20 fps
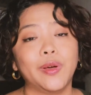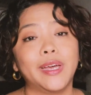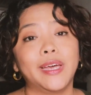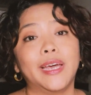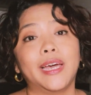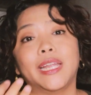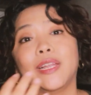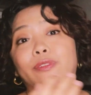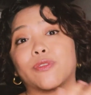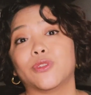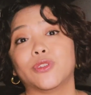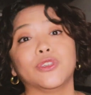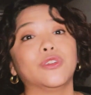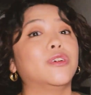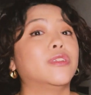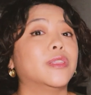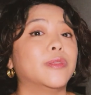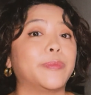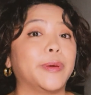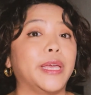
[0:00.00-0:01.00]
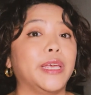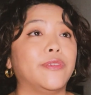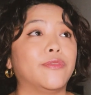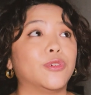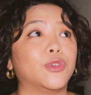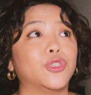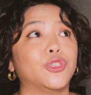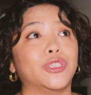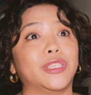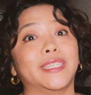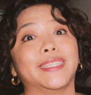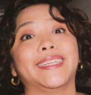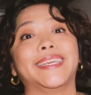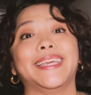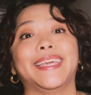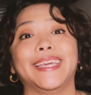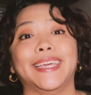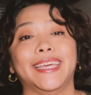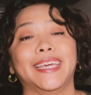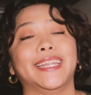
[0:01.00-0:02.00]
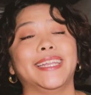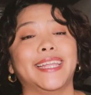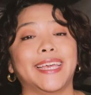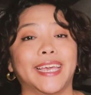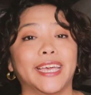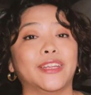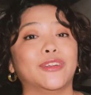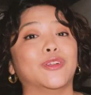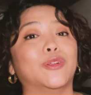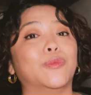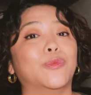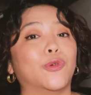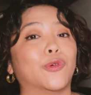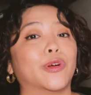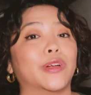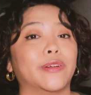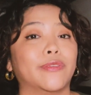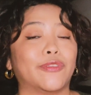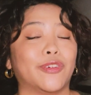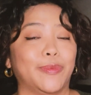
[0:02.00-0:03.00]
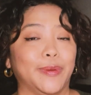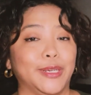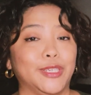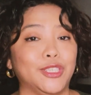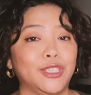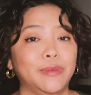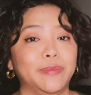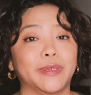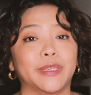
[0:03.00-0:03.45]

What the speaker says: And of course, you're on the paid version, it can handle more information,